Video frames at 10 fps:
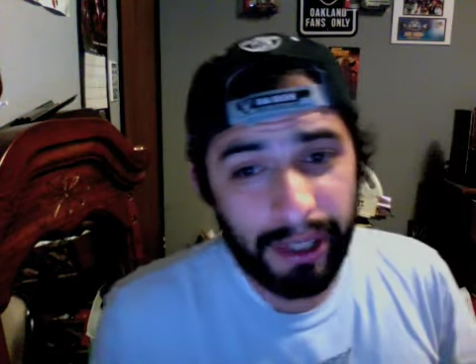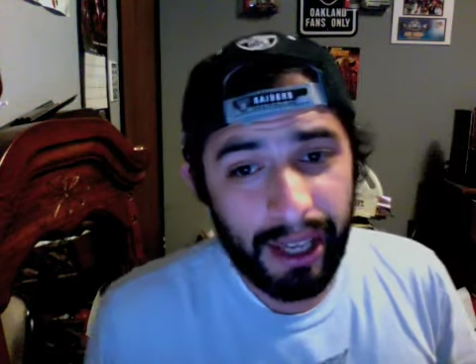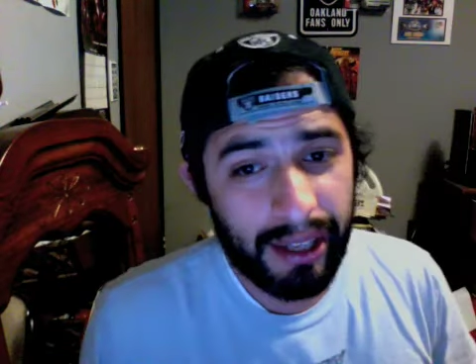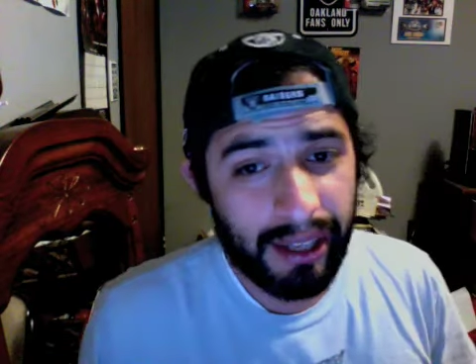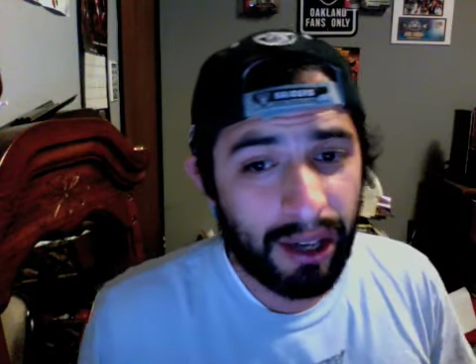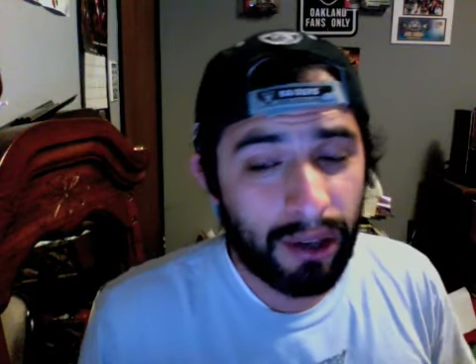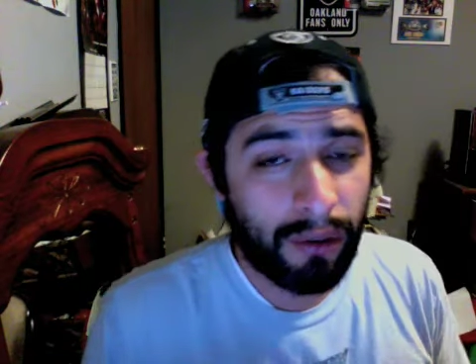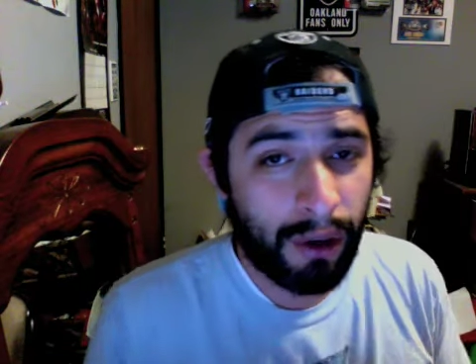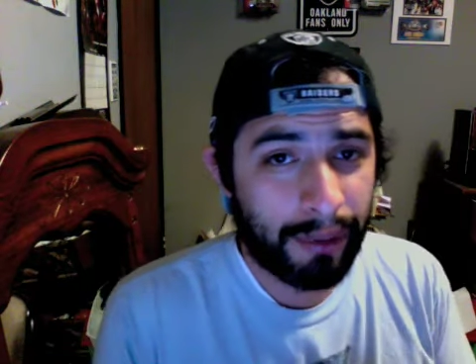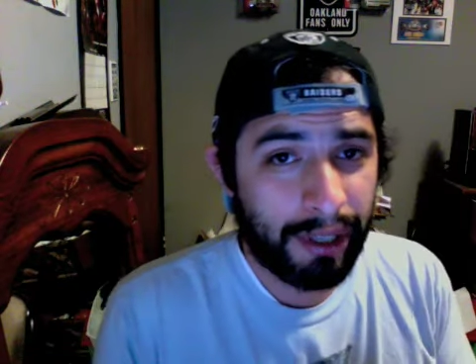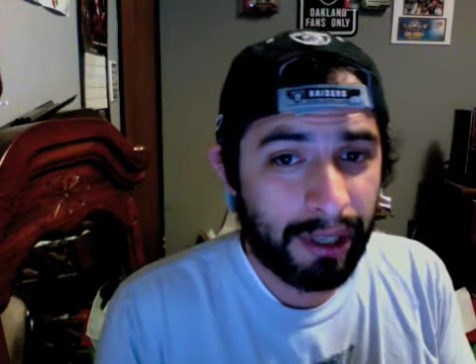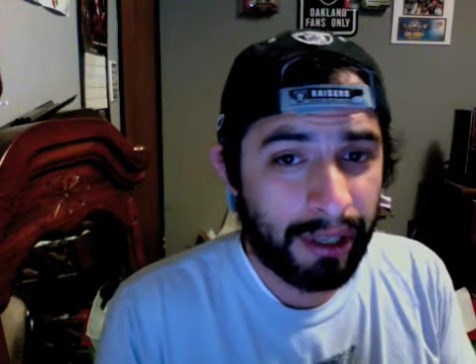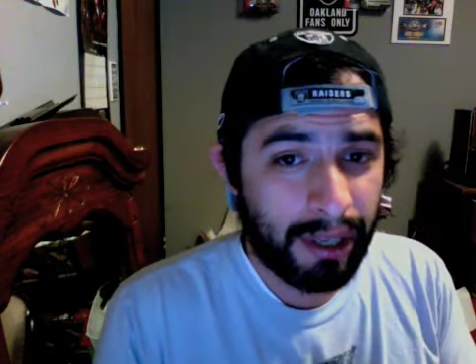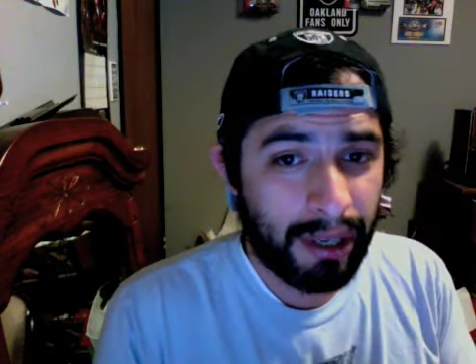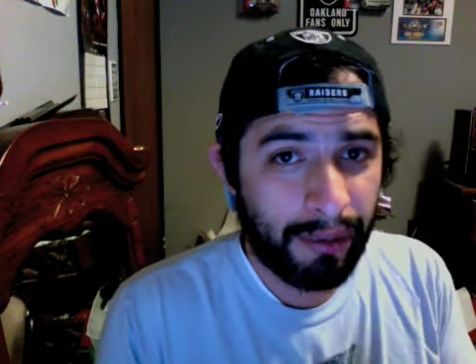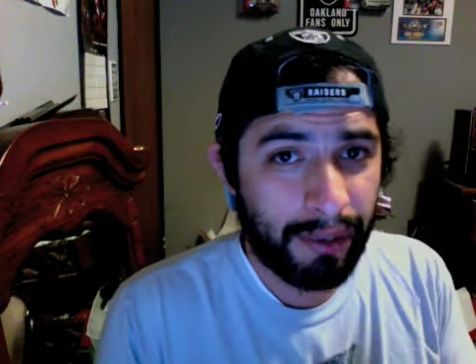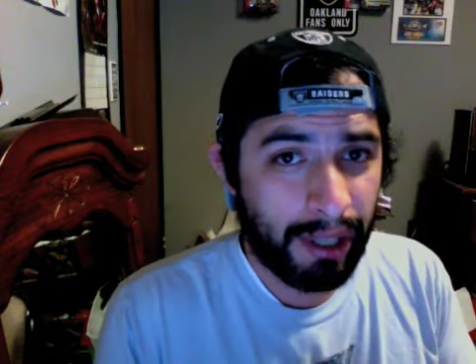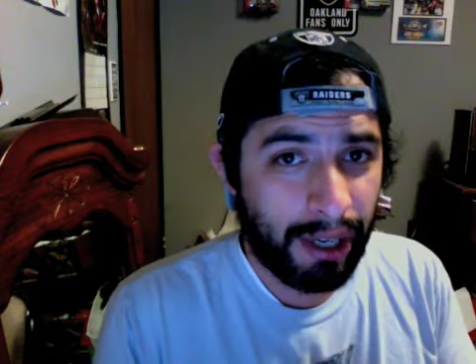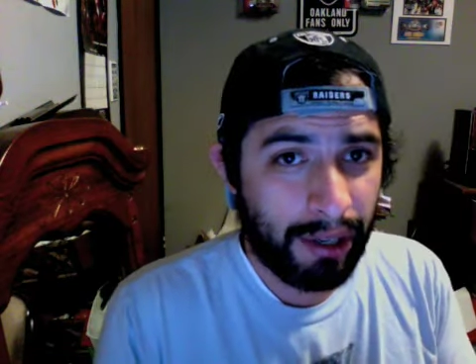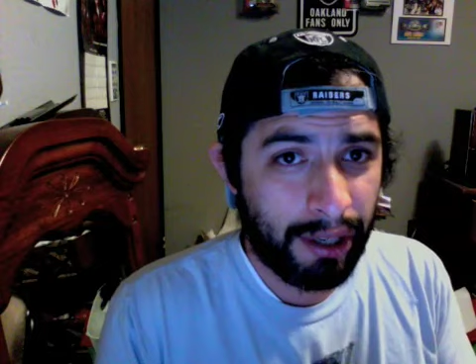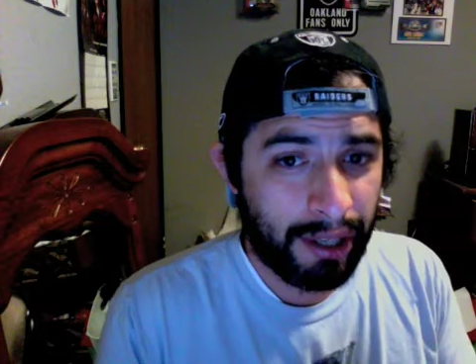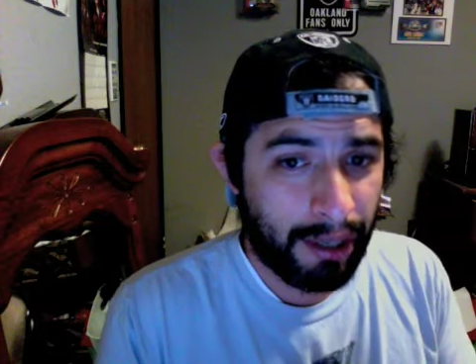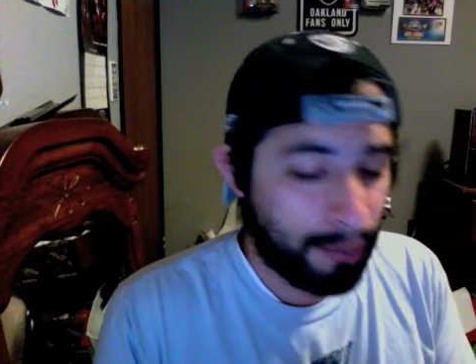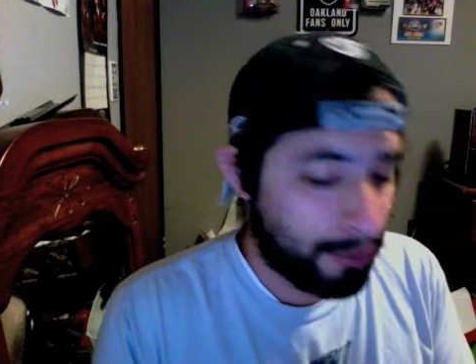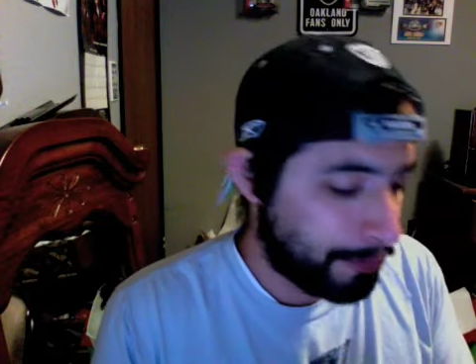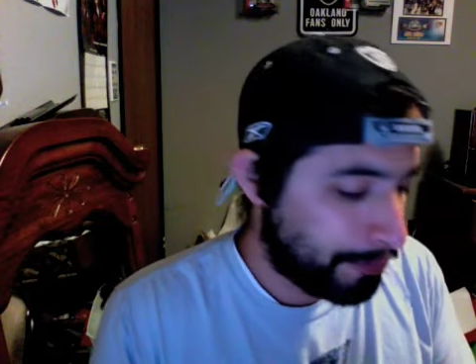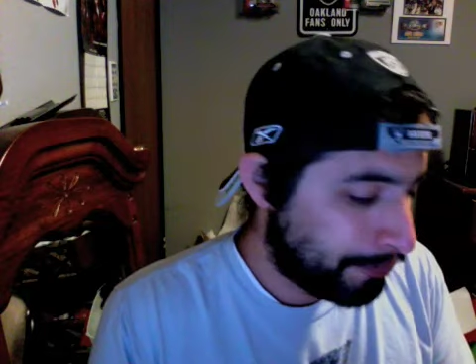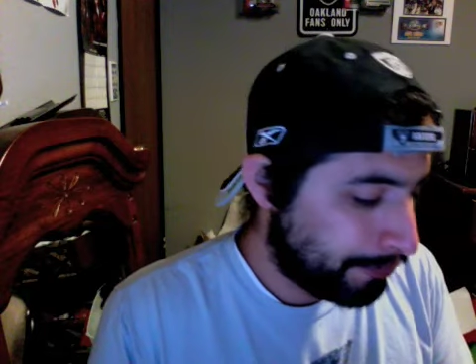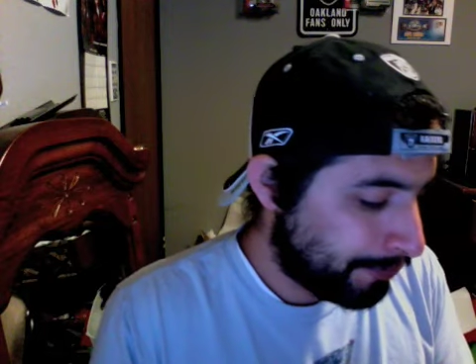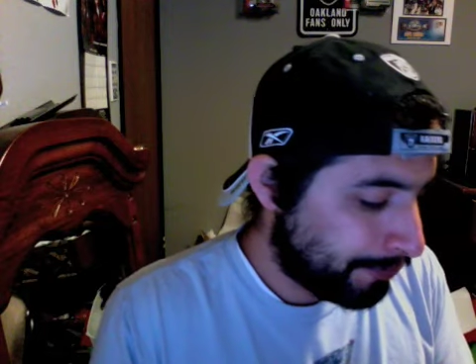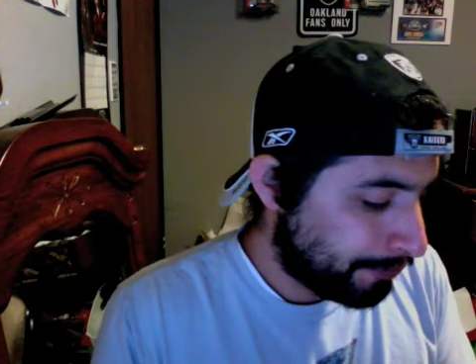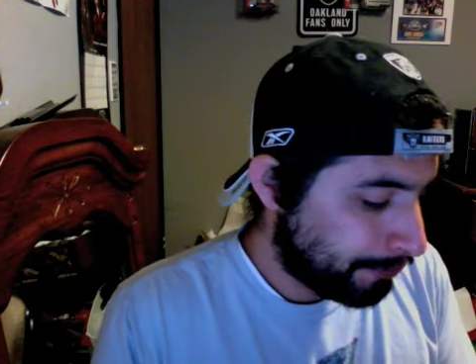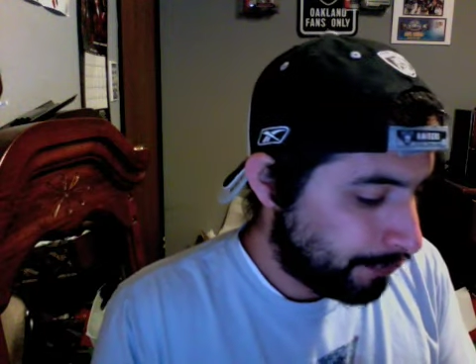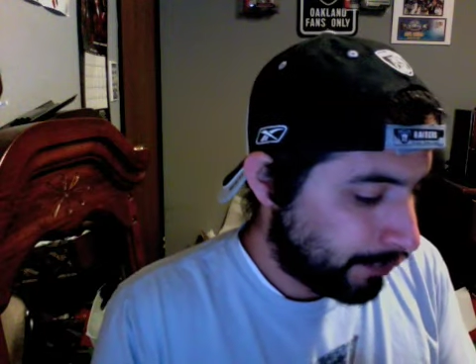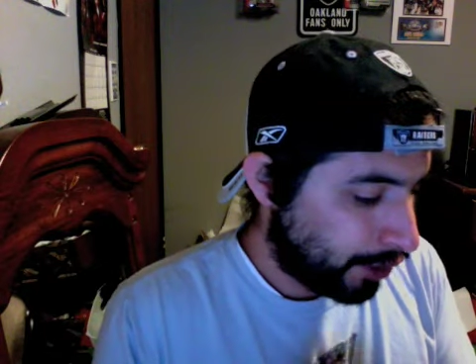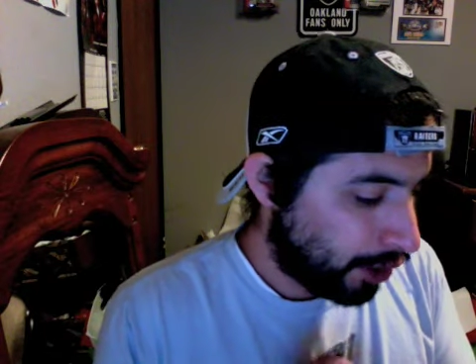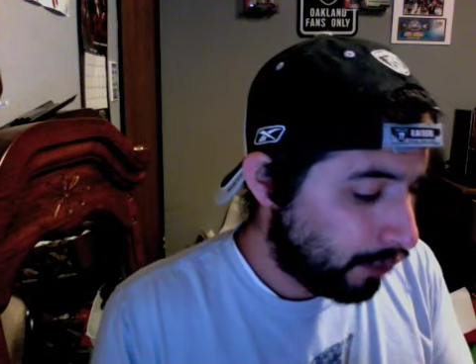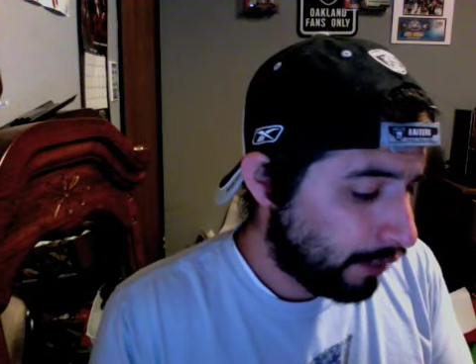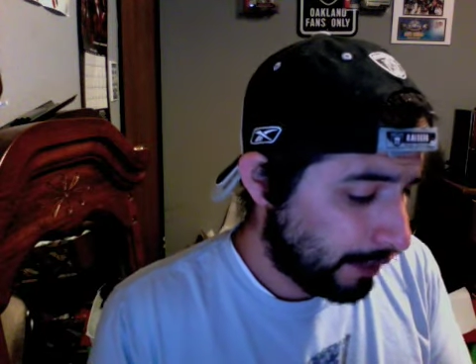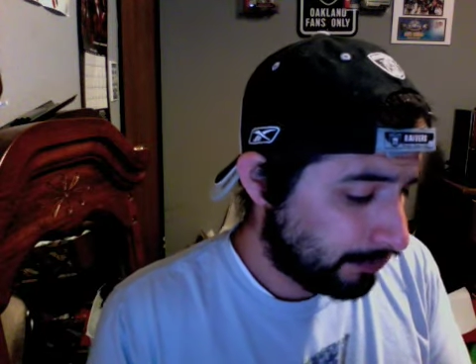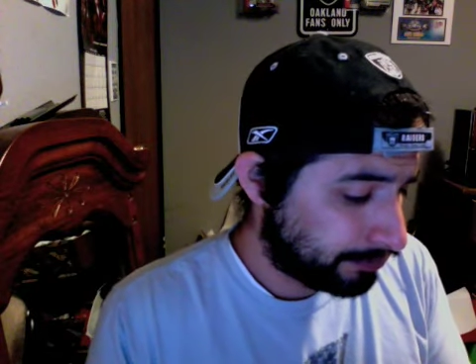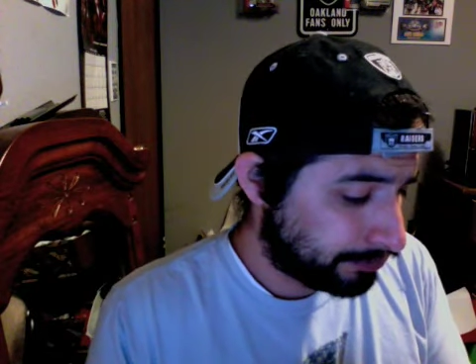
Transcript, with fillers: you can't can't go wrong with it with hilarity and Deadpool. Alright.